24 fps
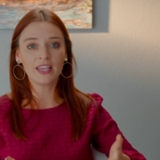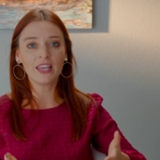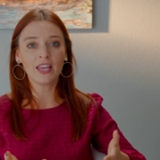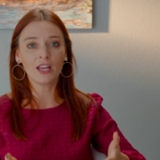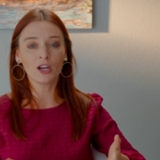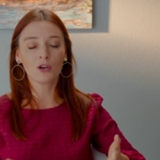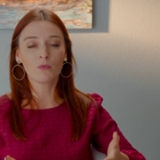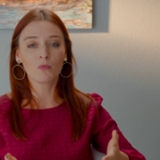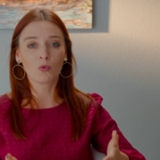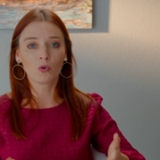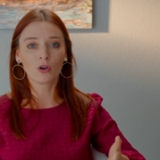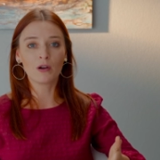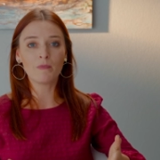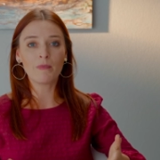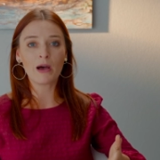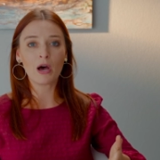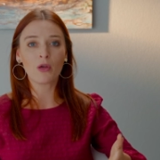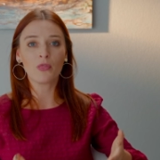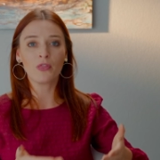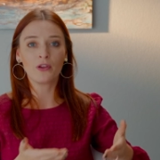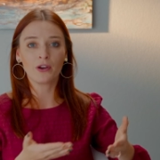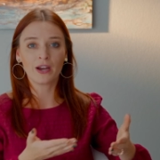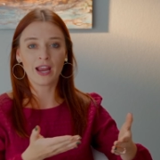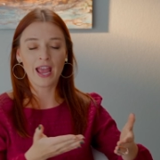care more
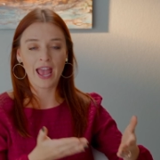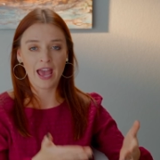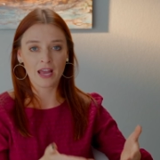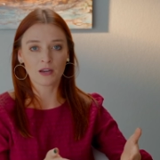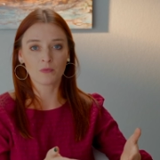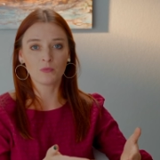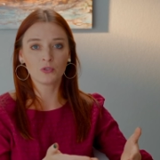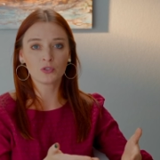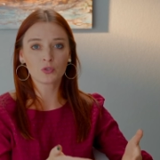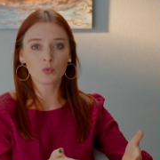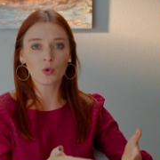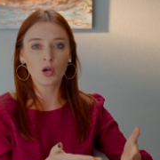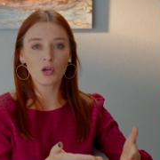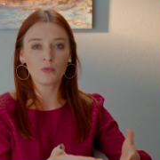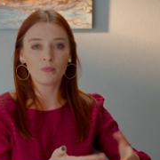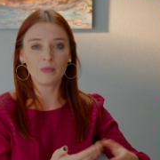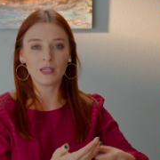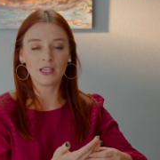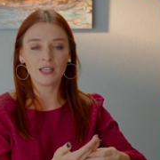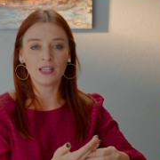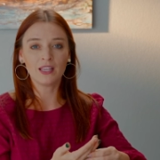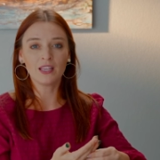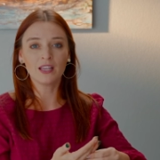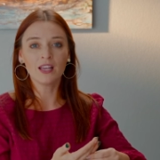about their animals'
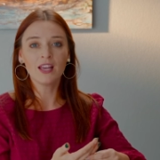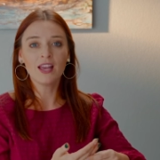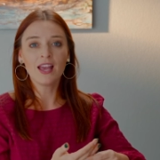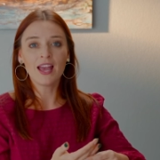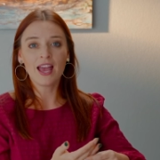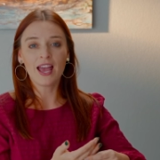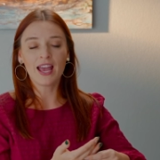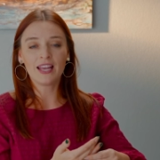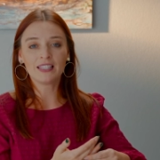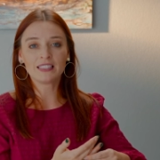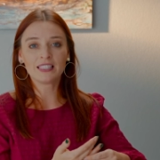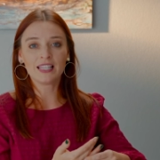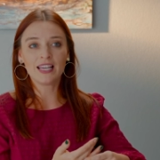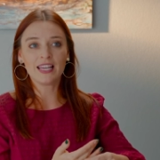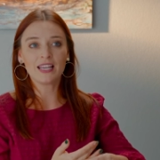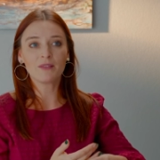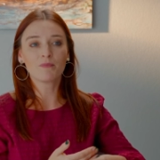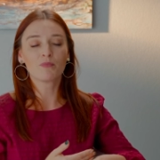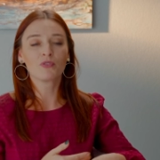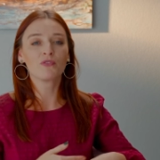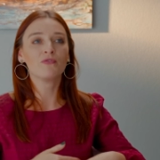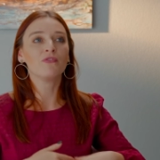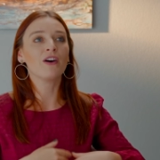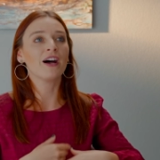well-being and
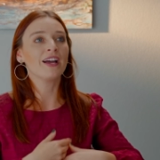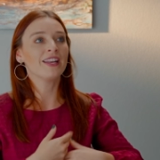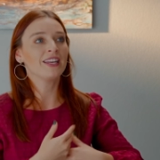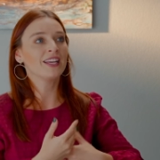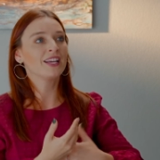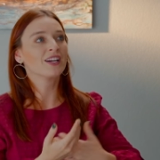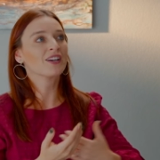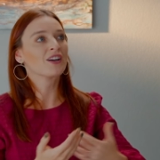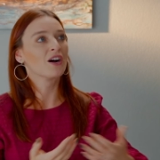like providing a